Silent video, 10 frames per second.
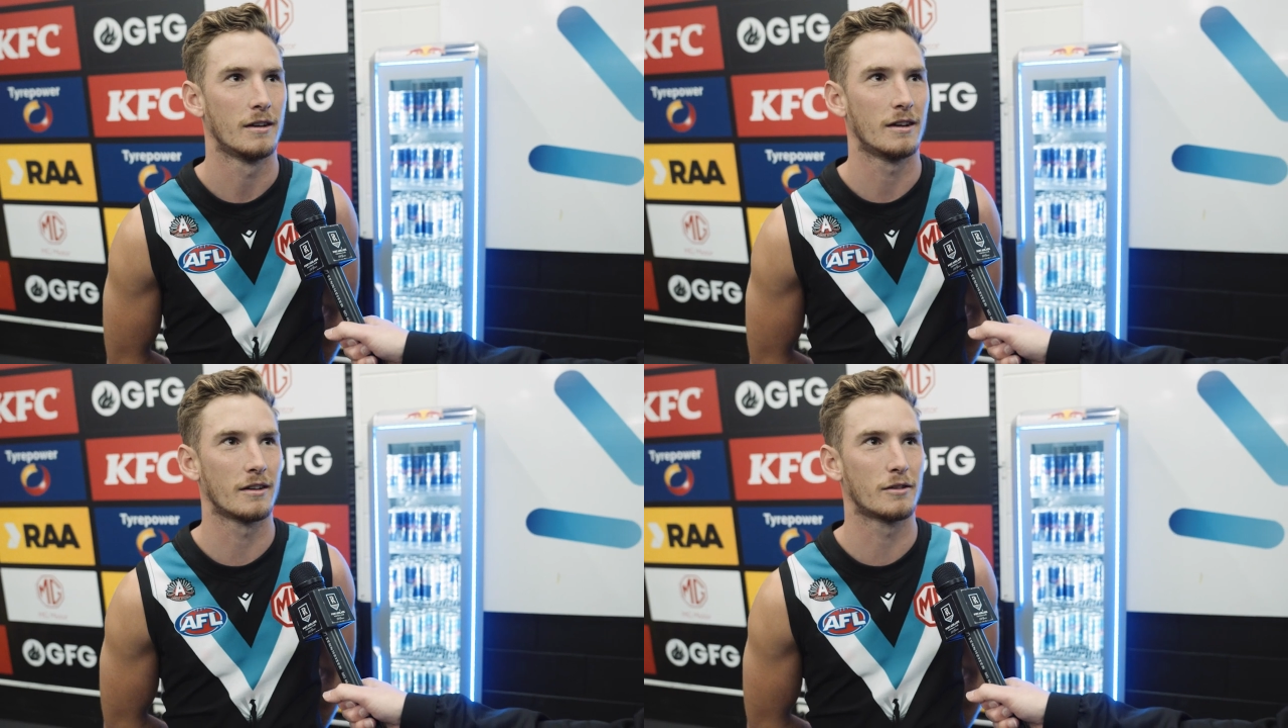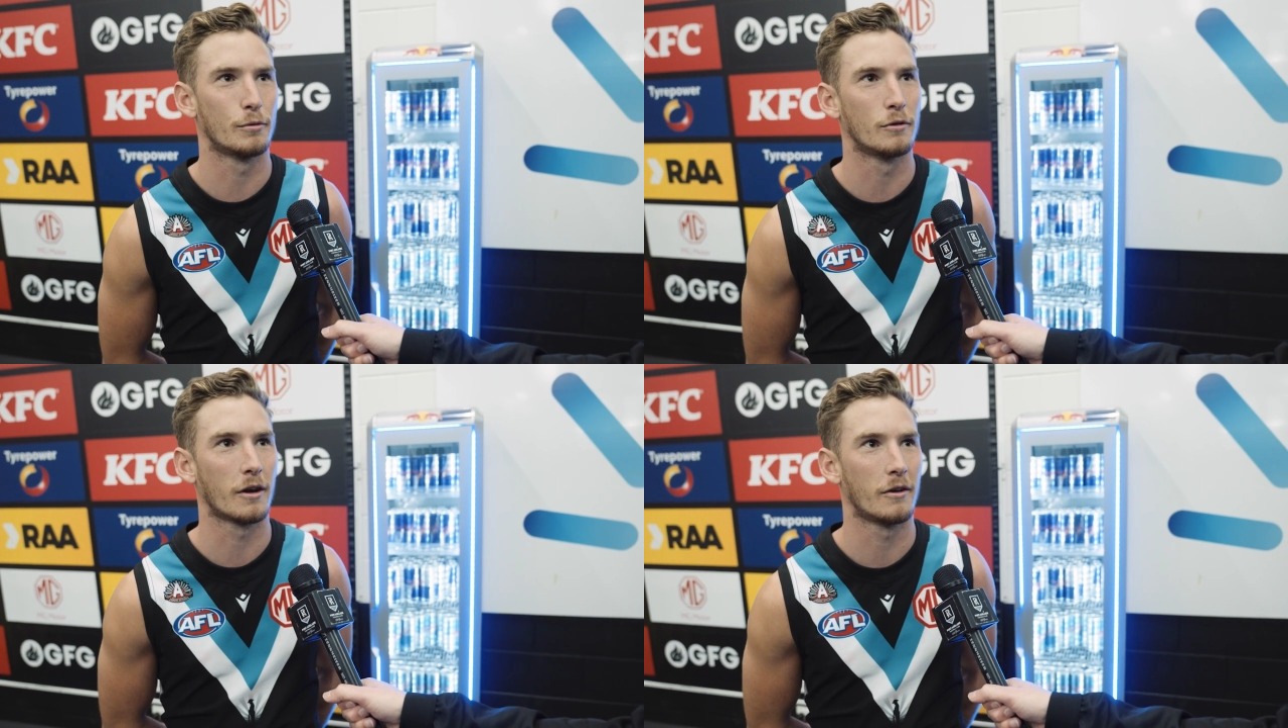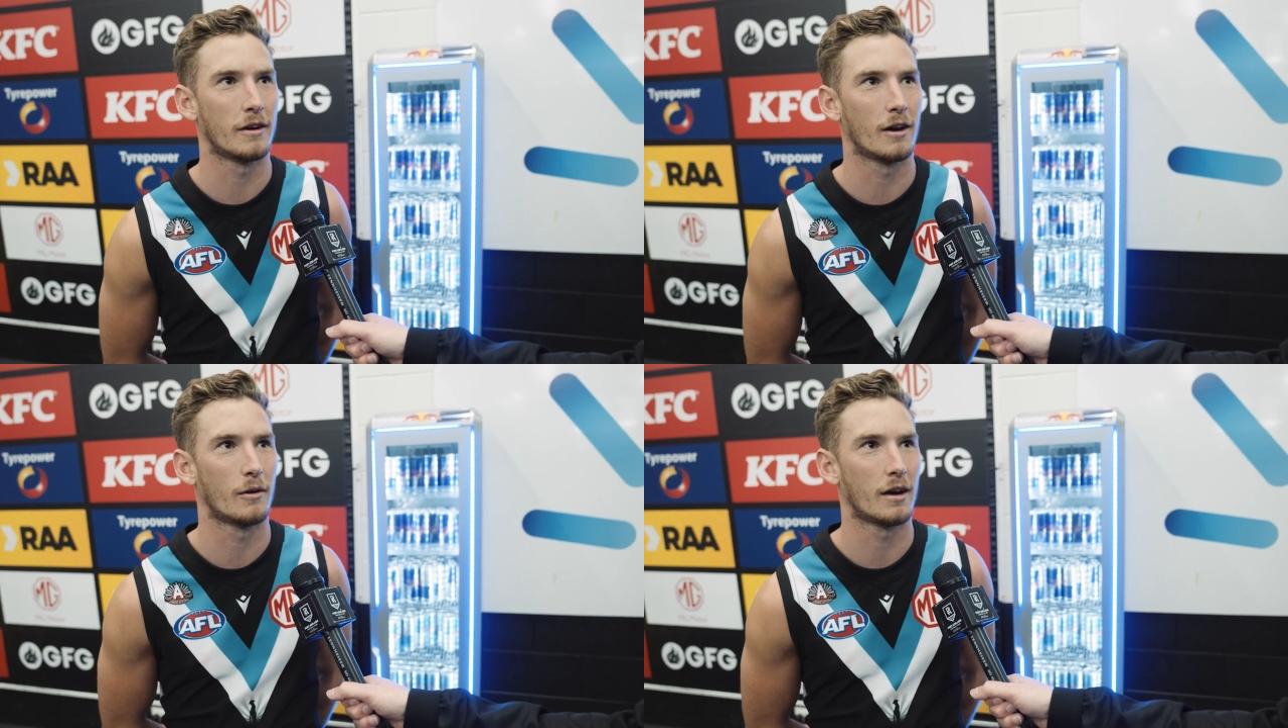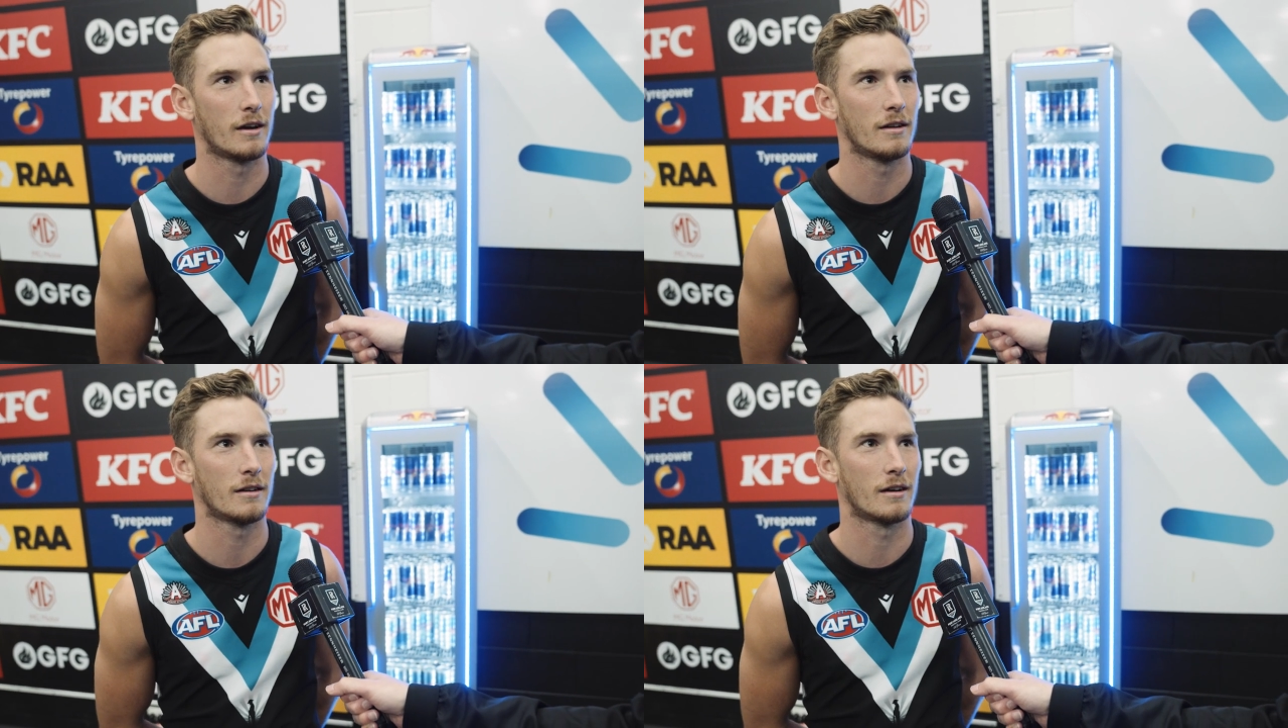he gets the ball going our
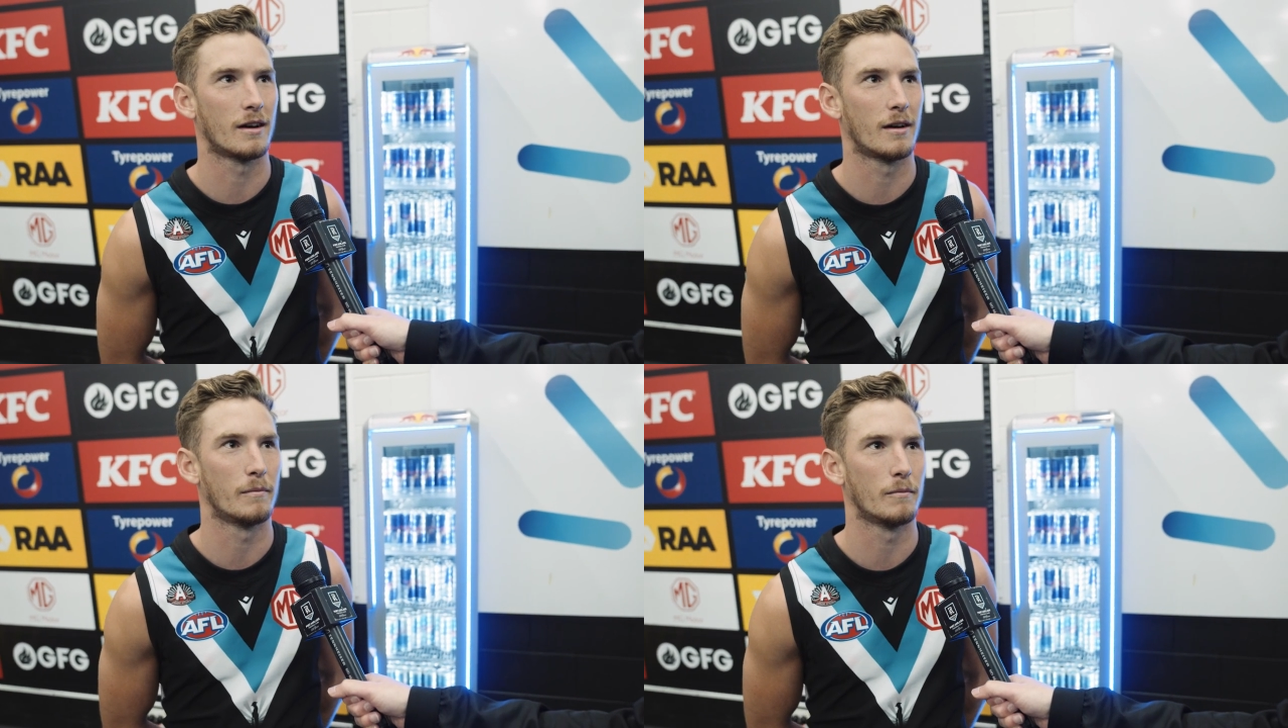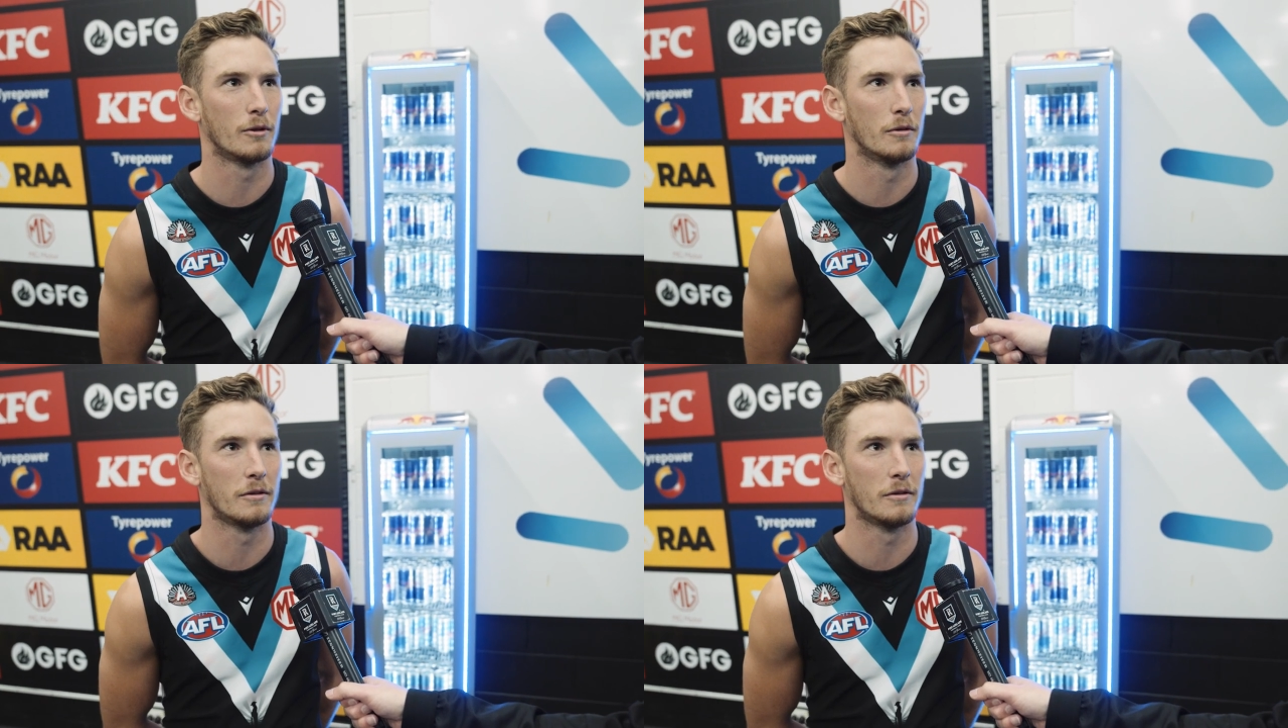way with all